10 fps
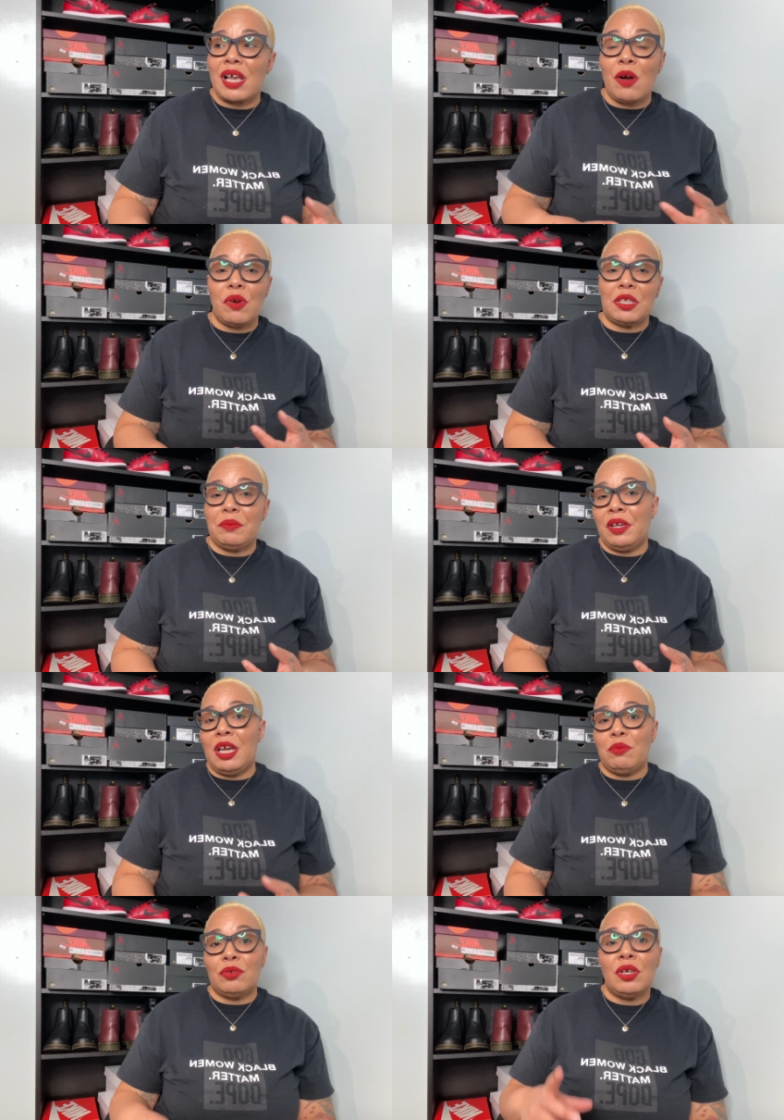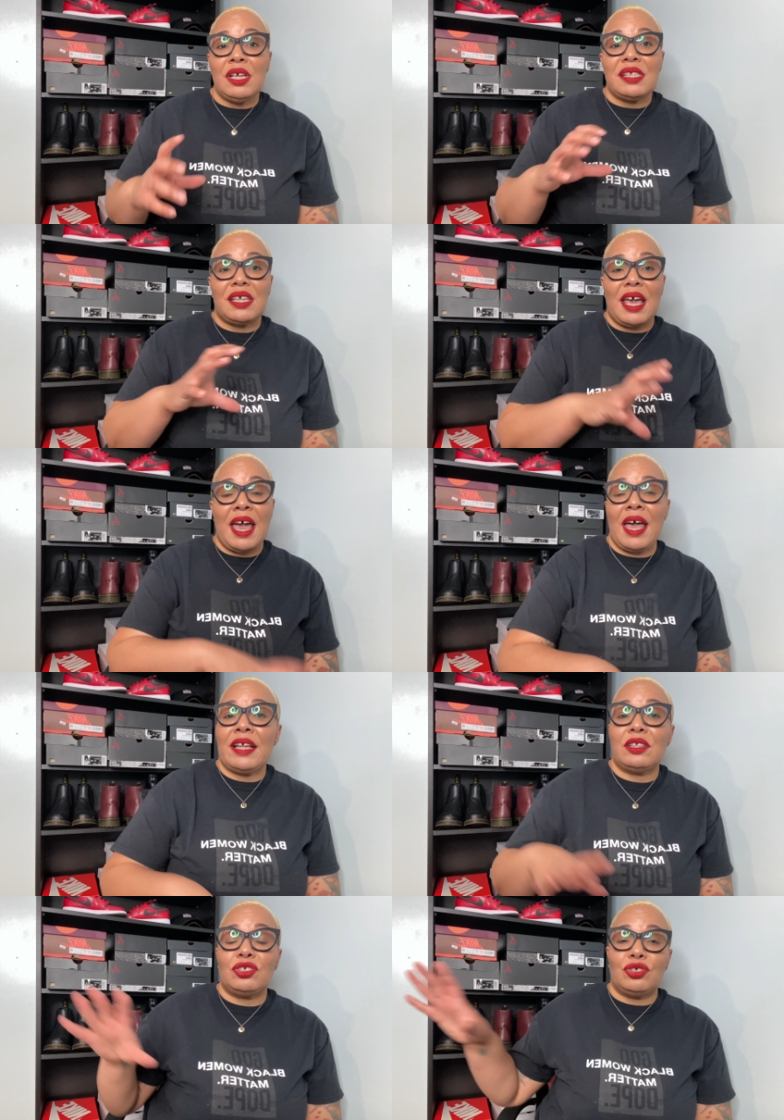I want to be able to
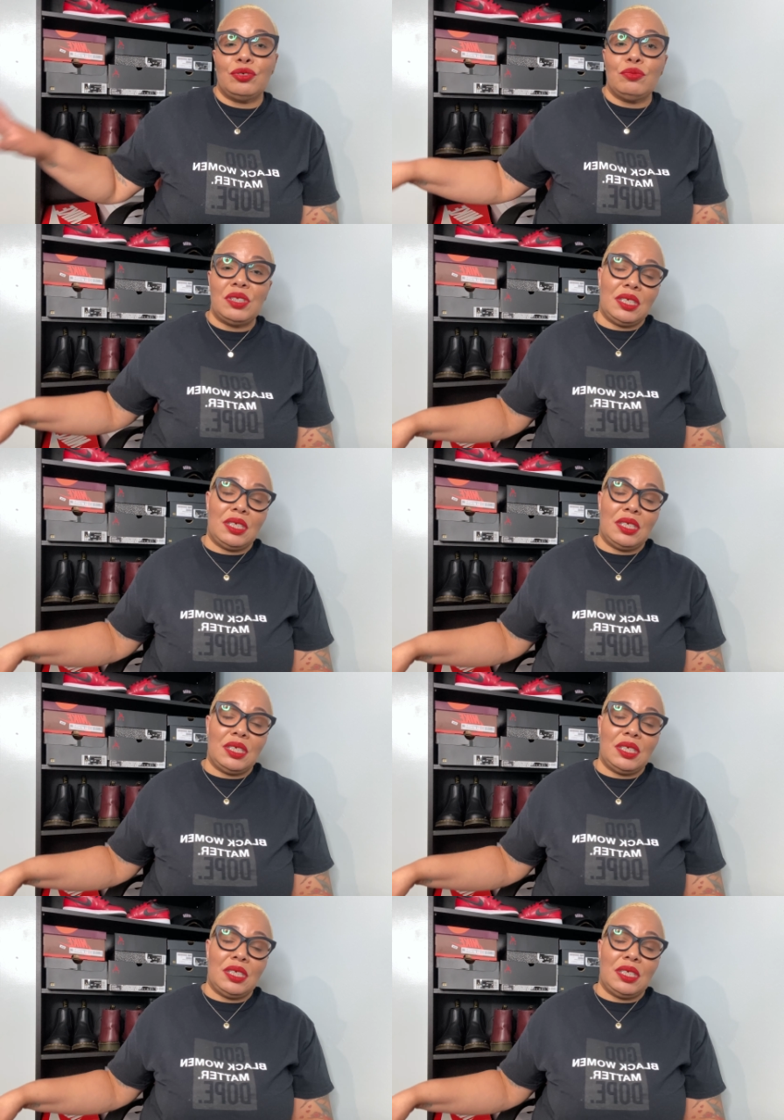add the shoe